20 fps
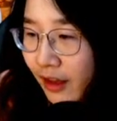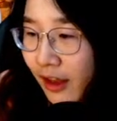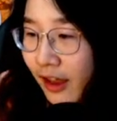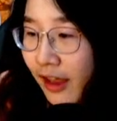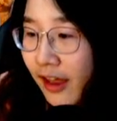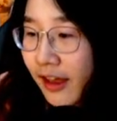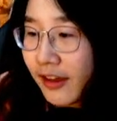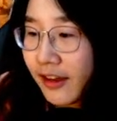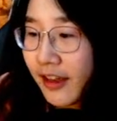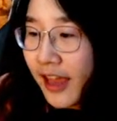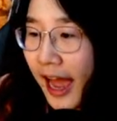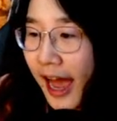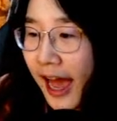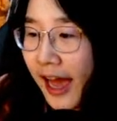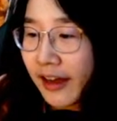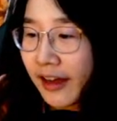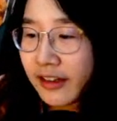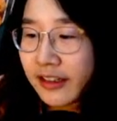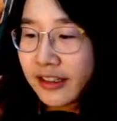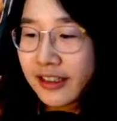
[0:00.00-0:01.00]
yeah,
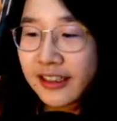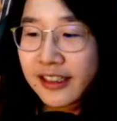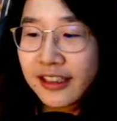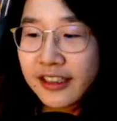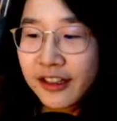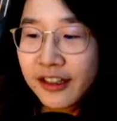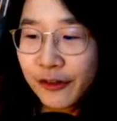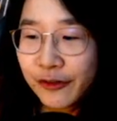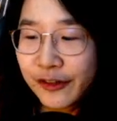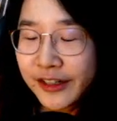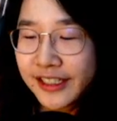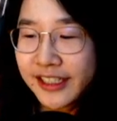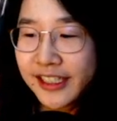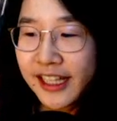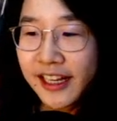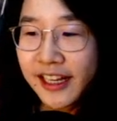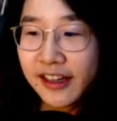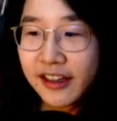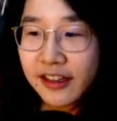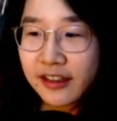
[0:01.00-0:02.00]
the first
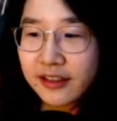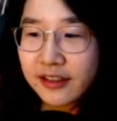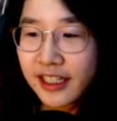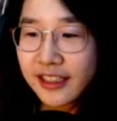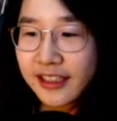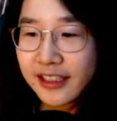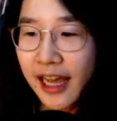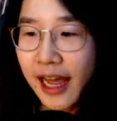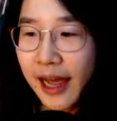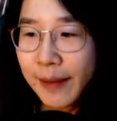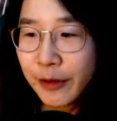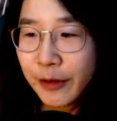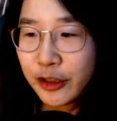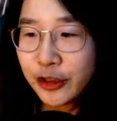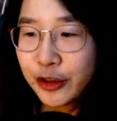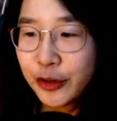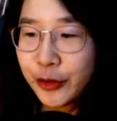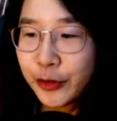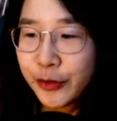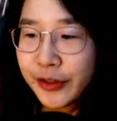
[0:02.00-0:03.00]
thing that I'm going to
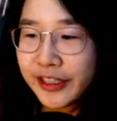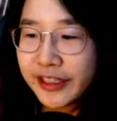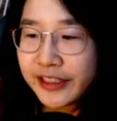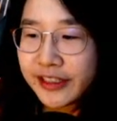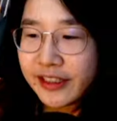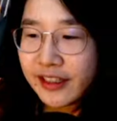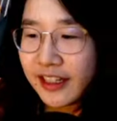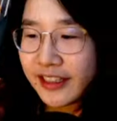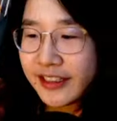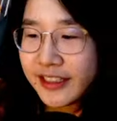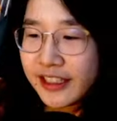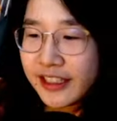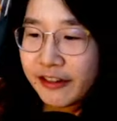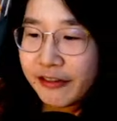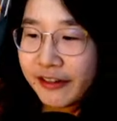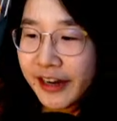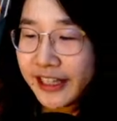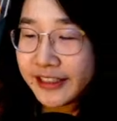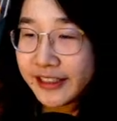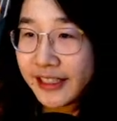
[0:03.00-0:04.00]
do is let's
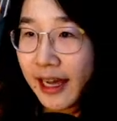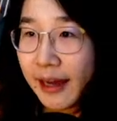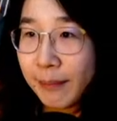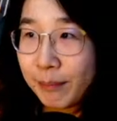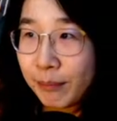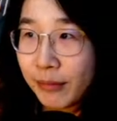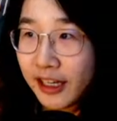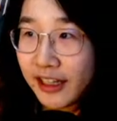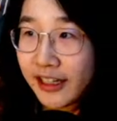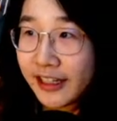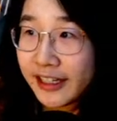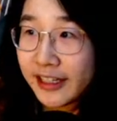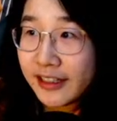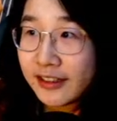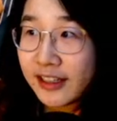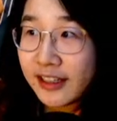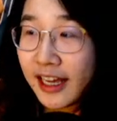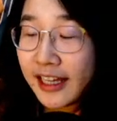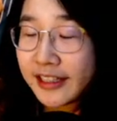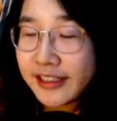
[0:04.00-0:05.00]
create a plane
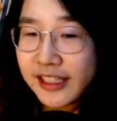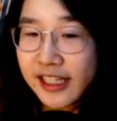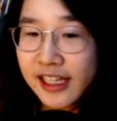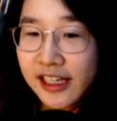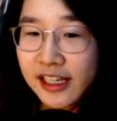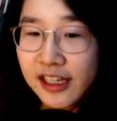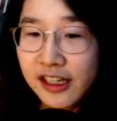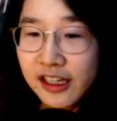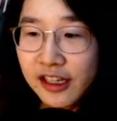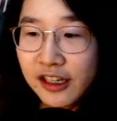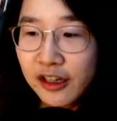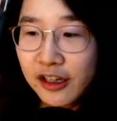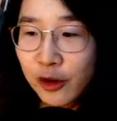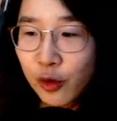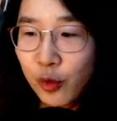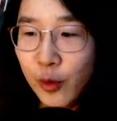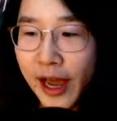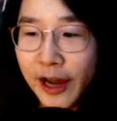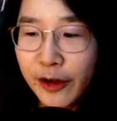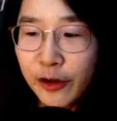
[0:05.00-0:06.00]
that we
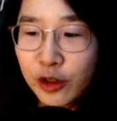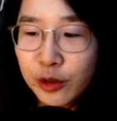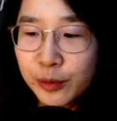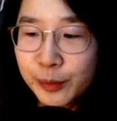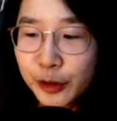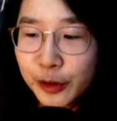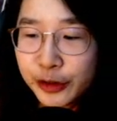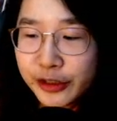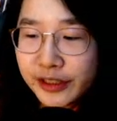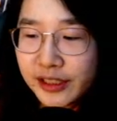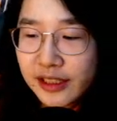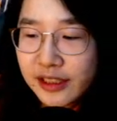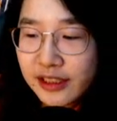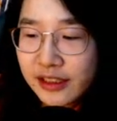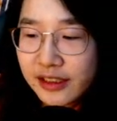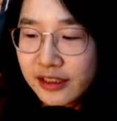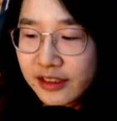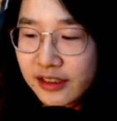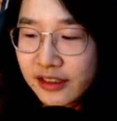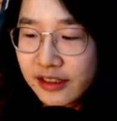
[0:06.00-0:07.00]
are going to put
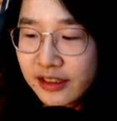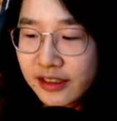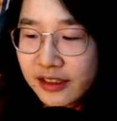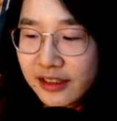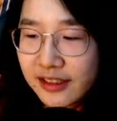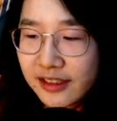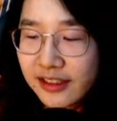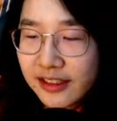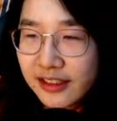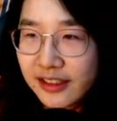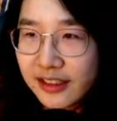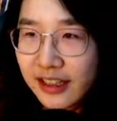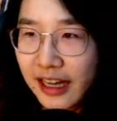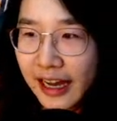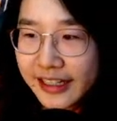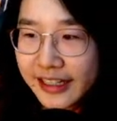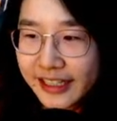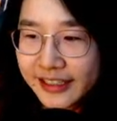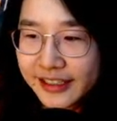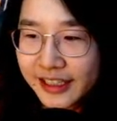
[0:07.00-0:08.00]

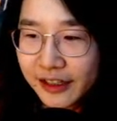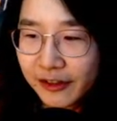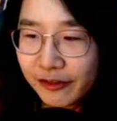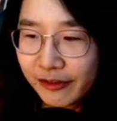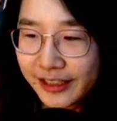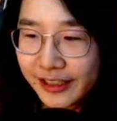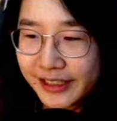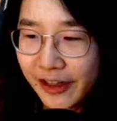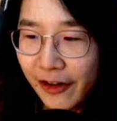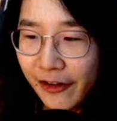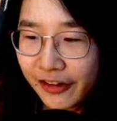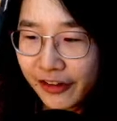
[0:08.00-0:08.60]
Agachan face on.